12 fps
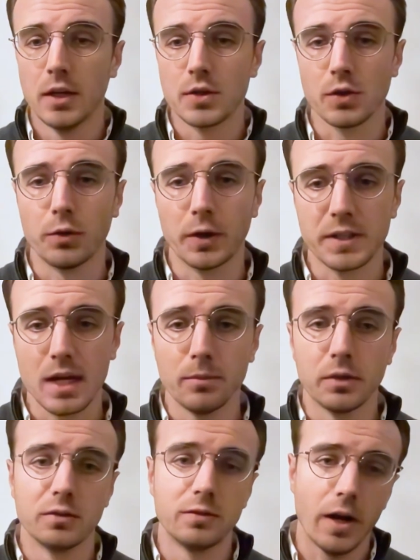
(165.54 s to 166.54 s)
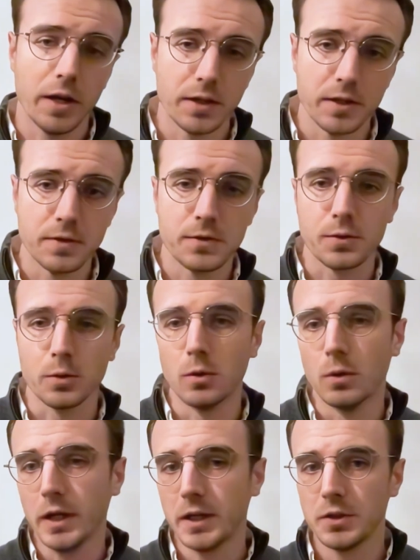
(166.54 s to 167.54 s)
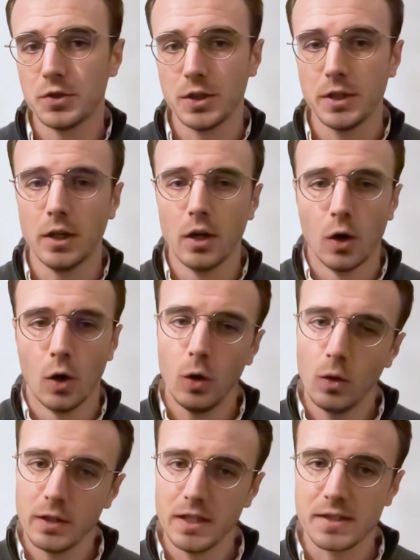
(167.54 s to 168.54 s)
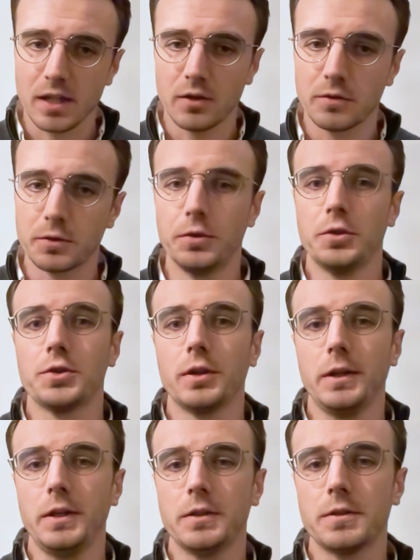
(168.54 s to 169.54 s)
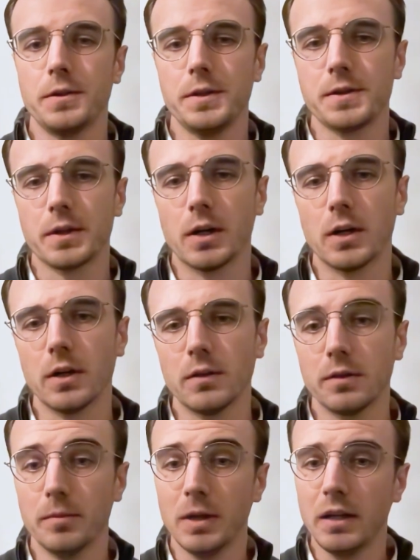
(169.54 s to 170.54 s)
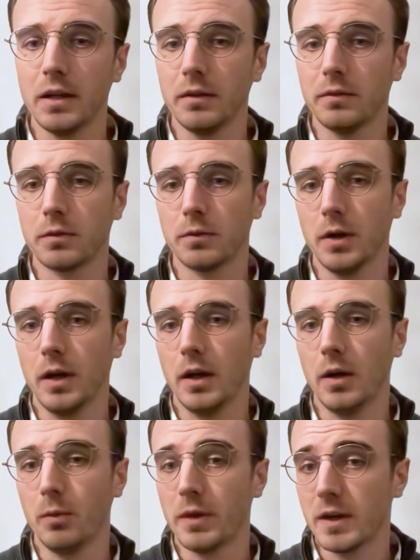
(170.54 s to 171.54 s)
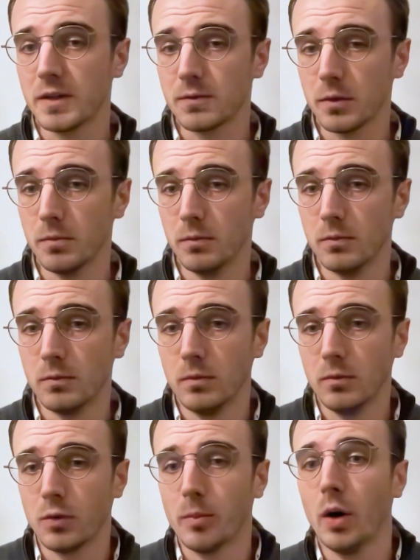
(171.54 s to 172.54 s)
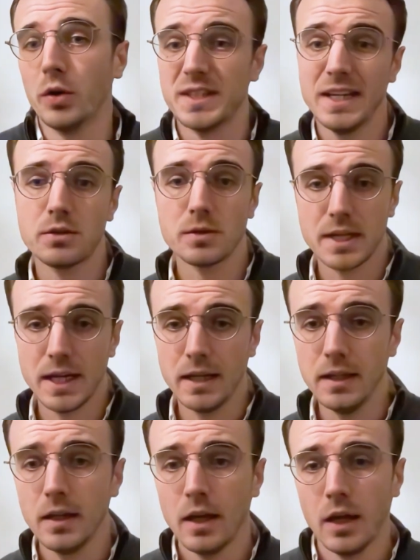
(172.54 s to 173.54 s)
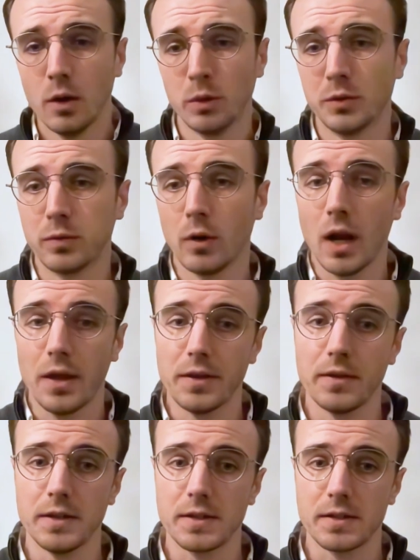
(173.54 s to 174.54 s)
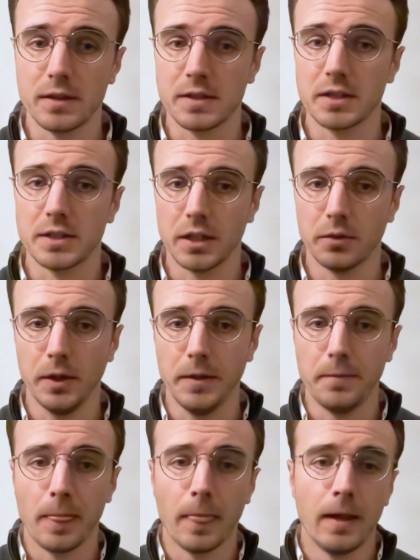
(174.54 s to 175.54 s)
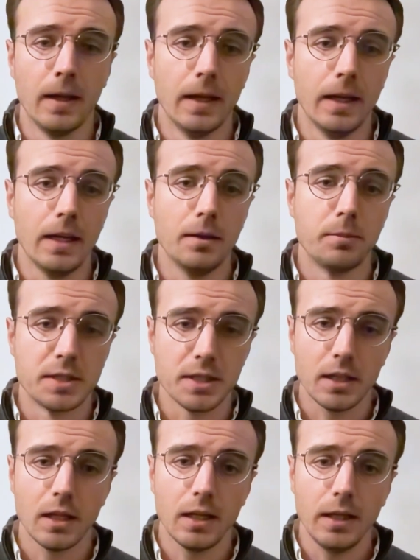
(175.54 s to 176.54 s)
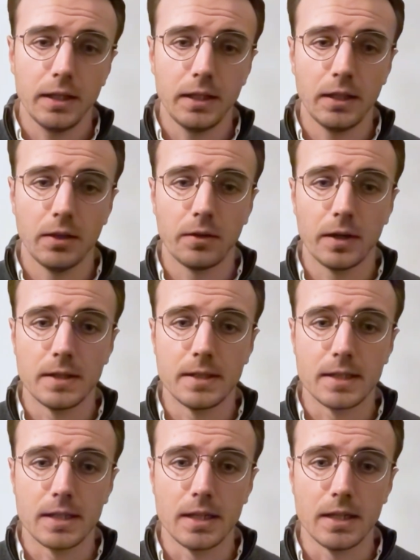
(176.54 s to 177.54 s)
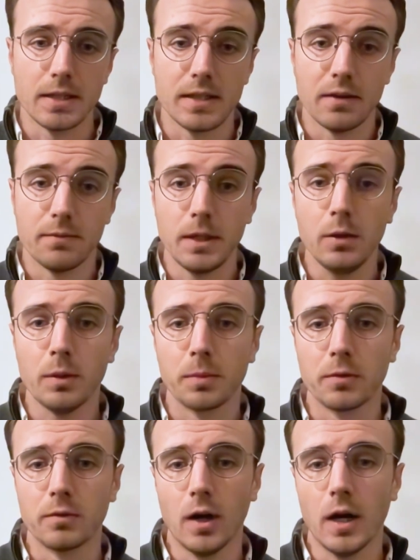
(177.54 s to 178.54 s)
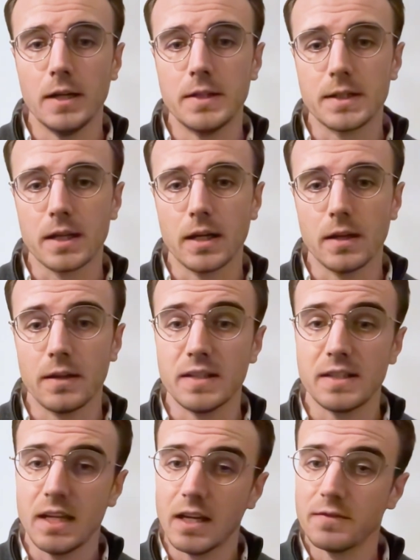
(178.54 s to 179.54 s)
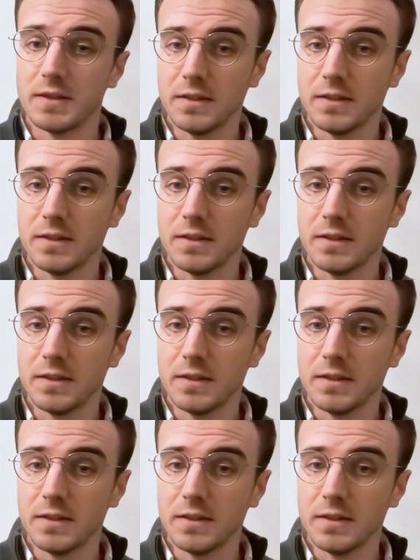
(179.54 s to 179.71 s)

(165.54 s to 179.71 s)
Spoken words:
So for example, finance or energy, all these kind of traditional industries that are familiar with us from our day-to-day would fall under this category. In particular, here at CFB, we provide the CF